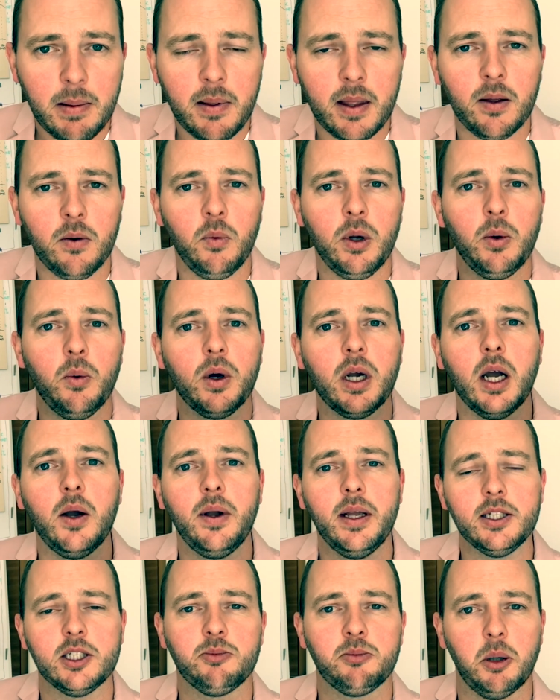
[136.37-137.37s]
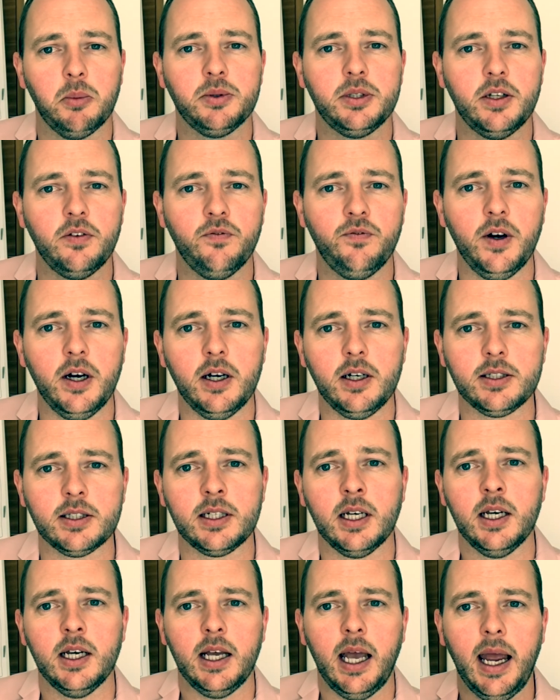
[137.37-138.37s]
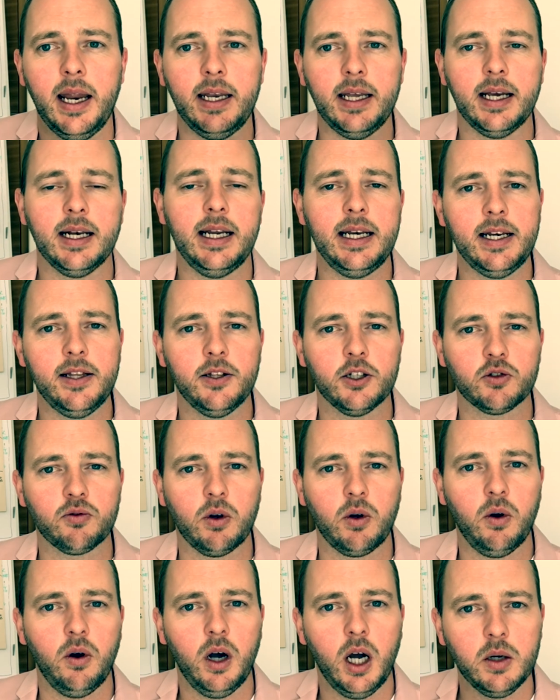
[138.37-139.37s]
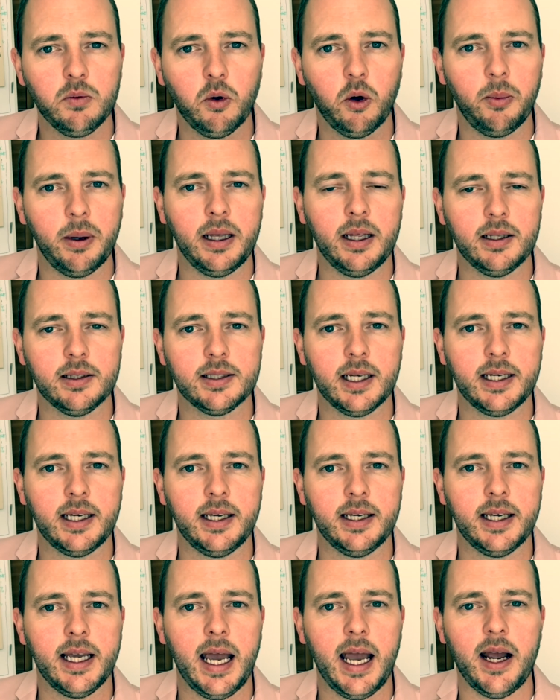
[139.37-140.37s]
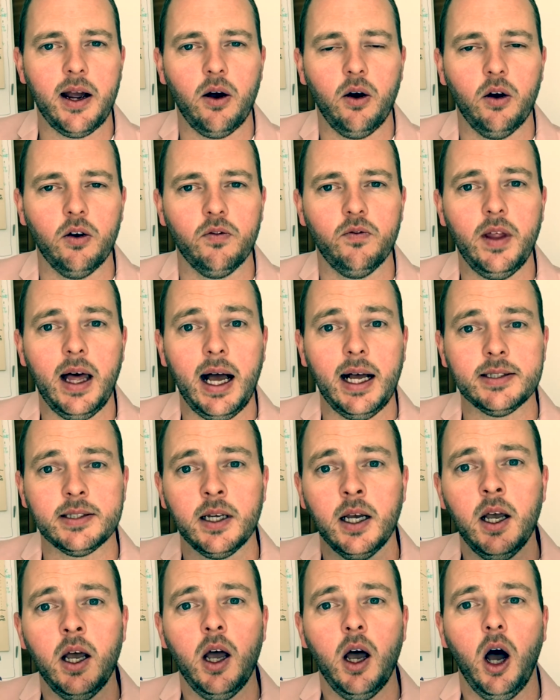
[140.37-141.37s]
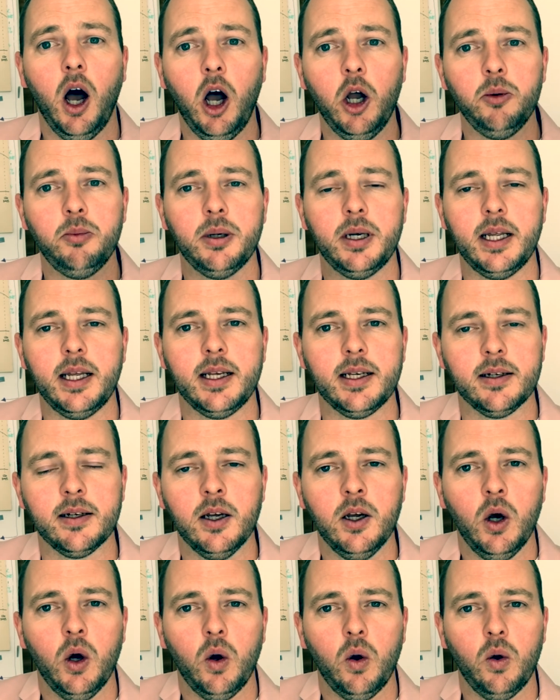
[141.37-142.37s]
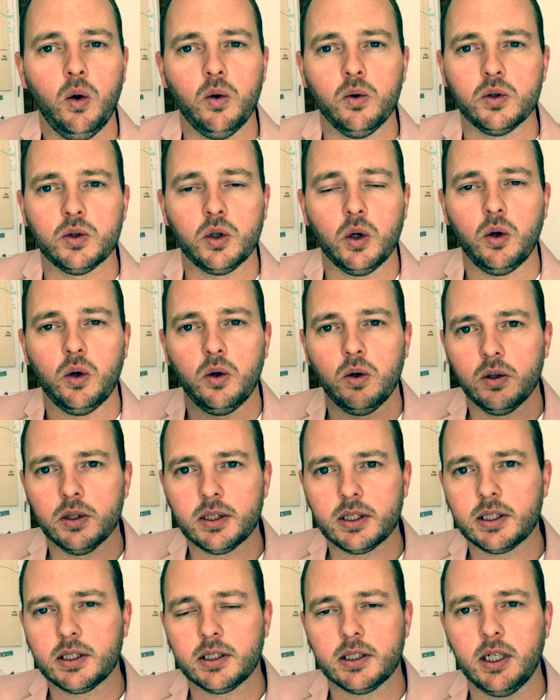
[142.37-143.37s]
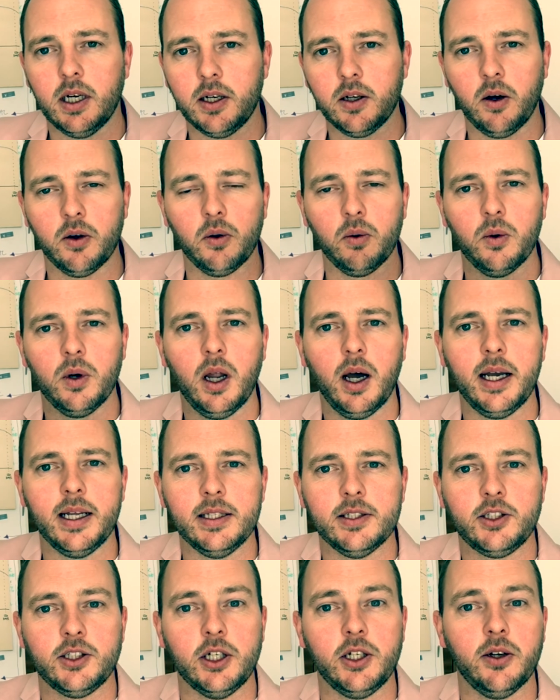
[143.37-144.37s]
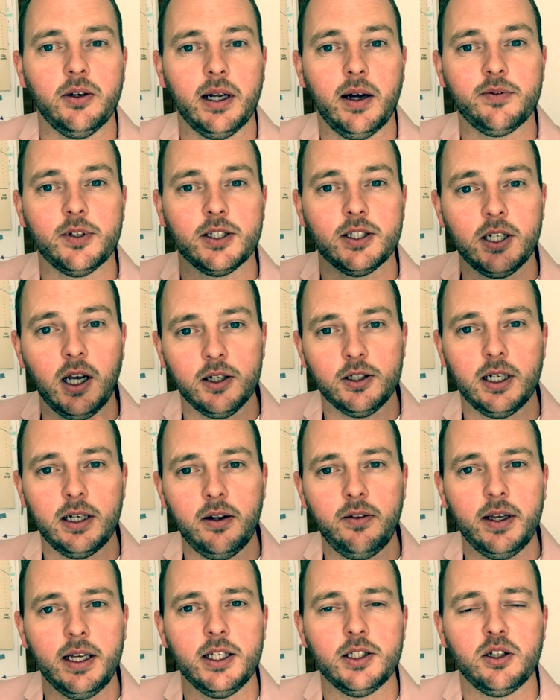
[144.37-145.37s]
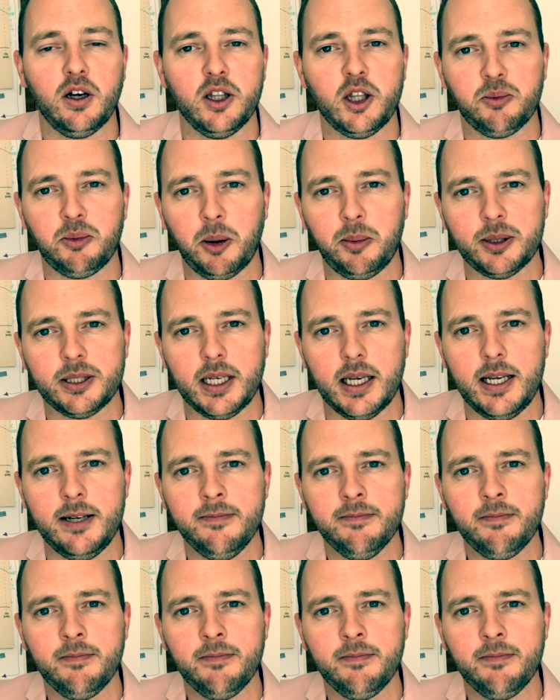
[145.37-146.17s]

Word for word: We will go into the property first. Any cleaning that's required will be taking care of that, opening all doors, turning on all lights so you don't have to touch anything inside the property